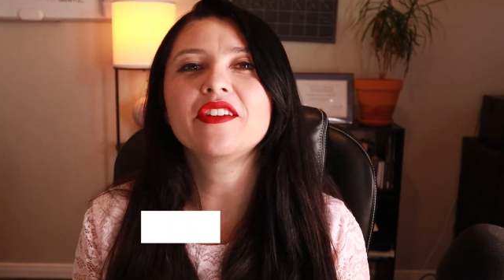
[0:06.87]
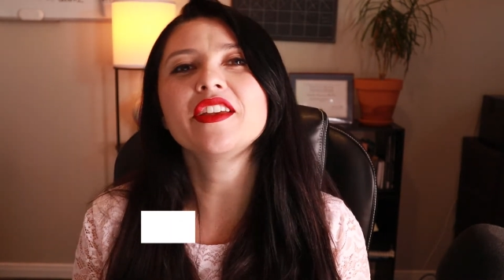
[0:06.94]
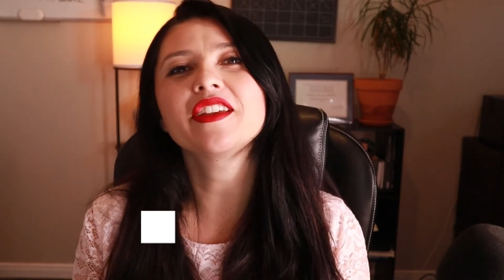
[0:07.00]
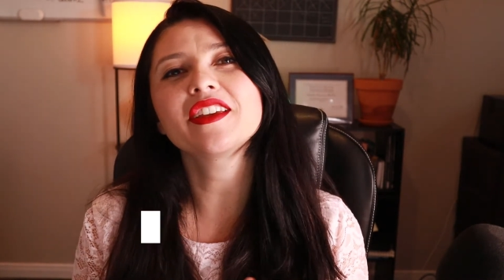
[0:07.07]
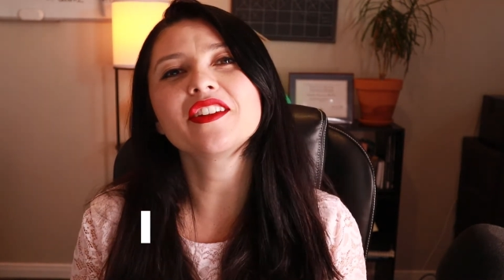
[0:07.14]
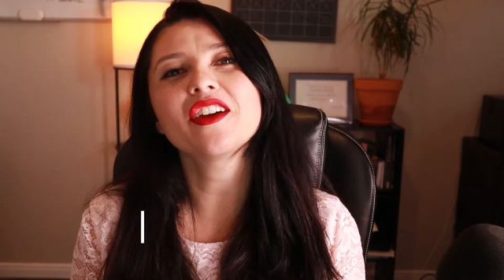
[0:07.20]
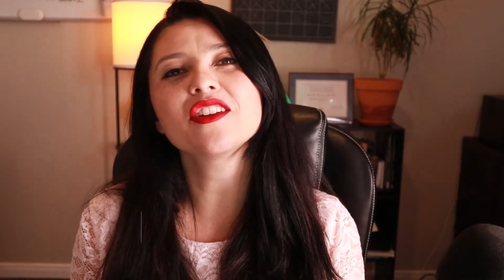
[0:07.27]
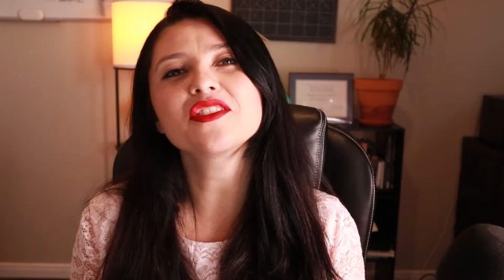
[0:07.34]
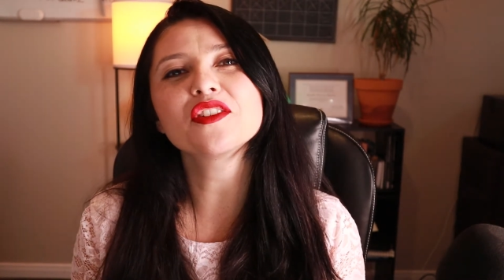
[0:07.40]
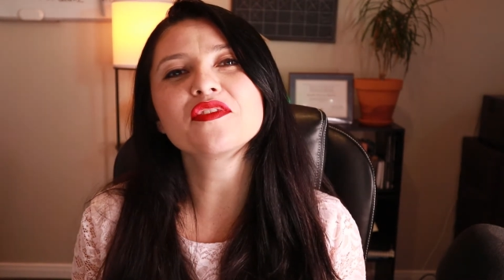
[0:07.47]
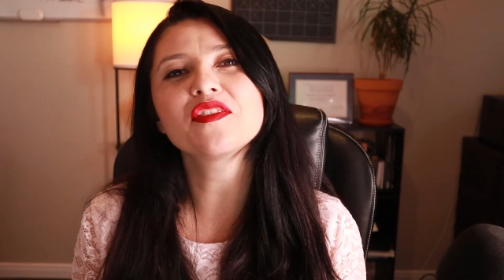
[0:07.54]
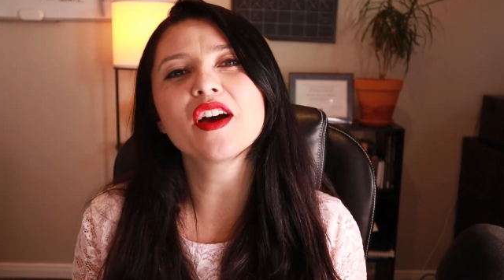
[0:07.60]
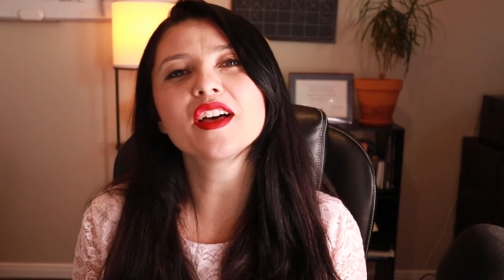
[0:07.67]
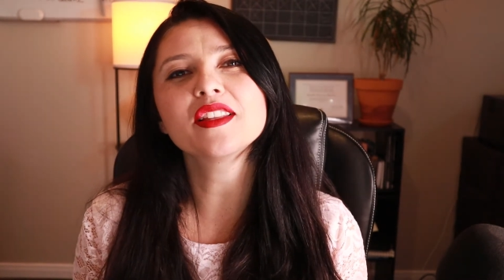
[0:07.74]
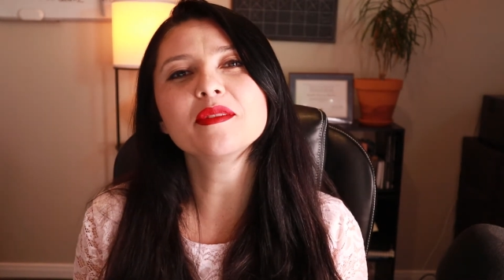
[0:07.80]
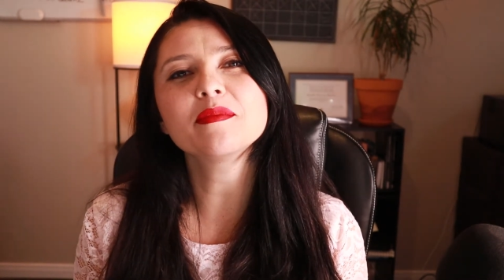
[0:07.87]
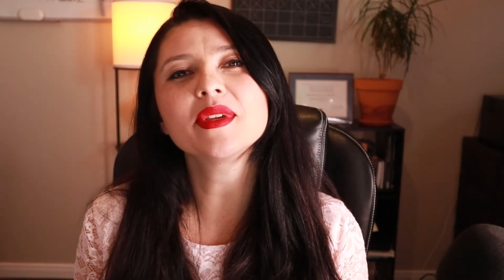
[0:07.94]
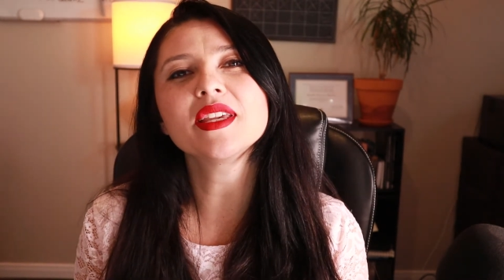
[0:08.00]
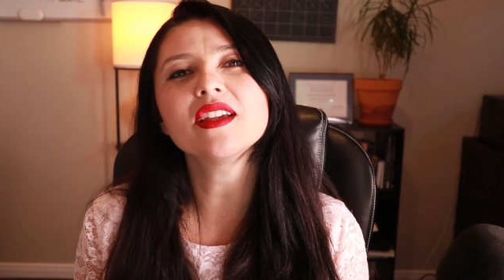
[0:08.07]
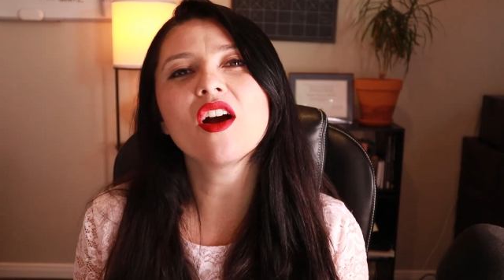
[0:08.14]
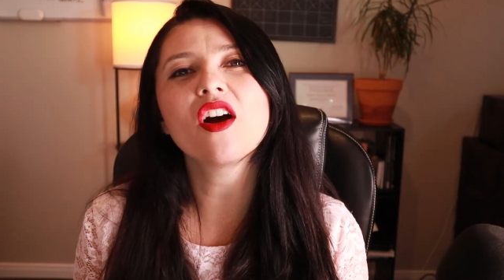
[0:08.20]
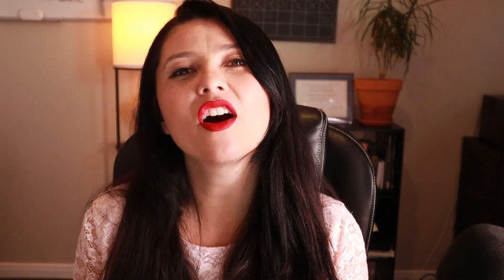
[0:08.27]
You can also follow
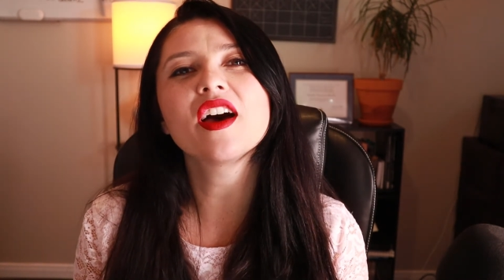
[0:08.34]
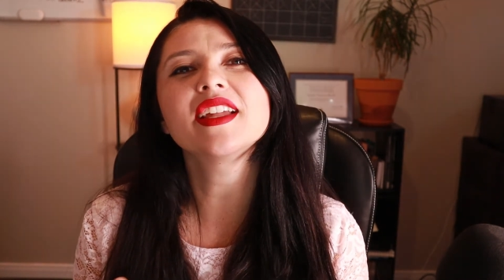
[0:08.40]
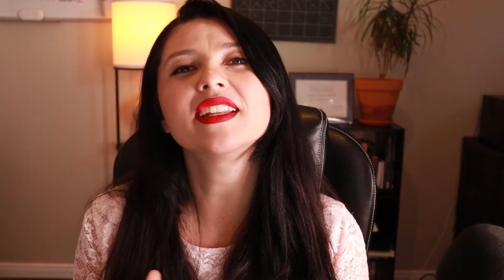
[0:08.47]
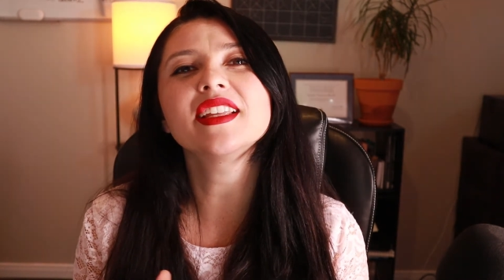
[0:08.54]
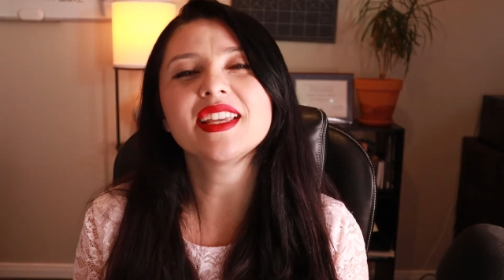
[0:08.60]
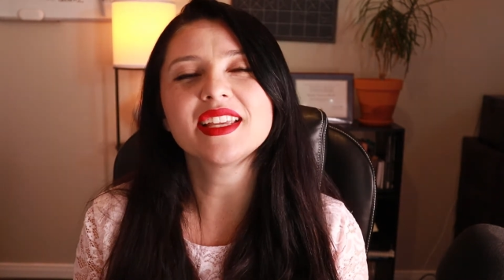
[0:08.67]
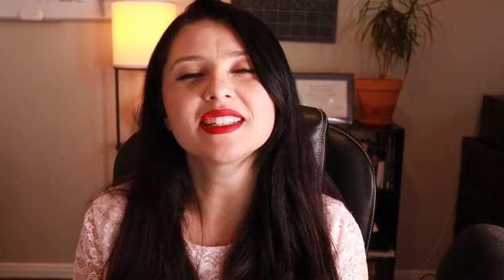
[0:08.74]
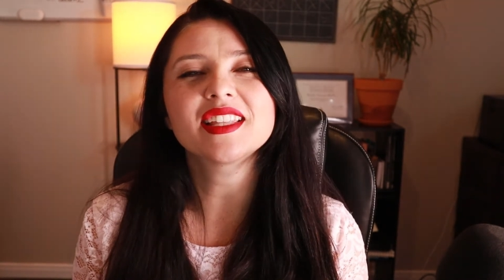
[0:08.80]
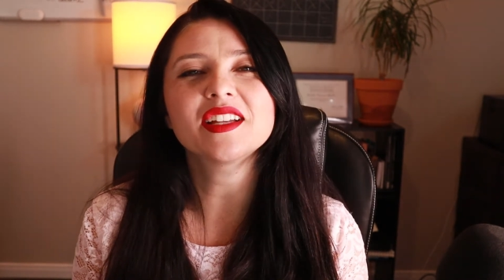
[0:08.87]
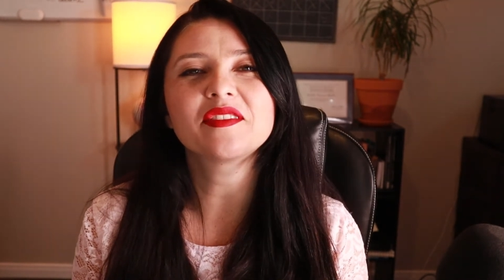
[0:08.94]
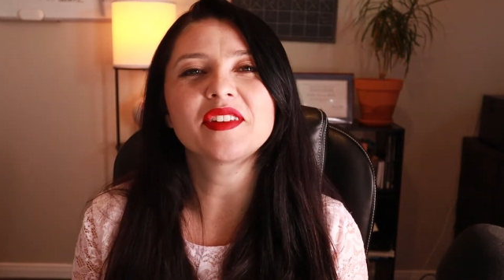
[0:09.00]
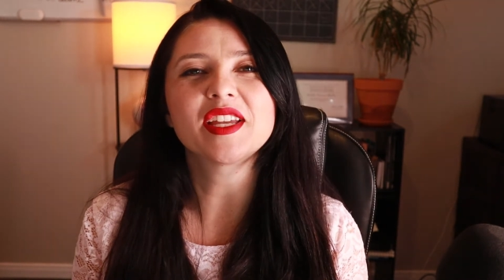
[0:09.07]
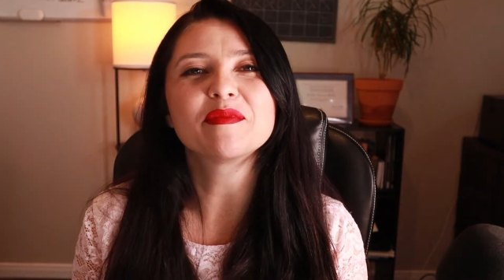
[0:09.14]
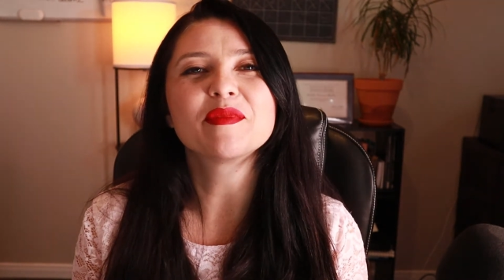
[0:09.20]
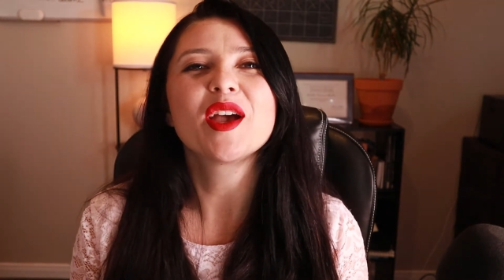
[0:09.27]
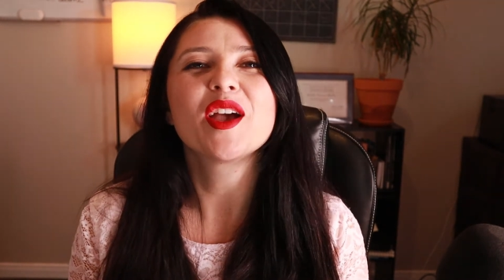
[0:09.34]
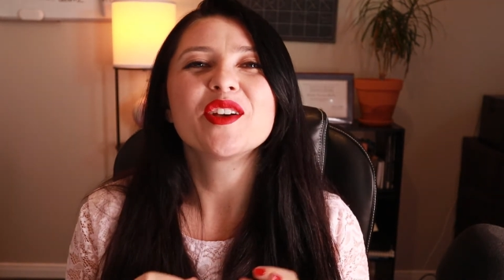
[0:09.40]
me on Instagram,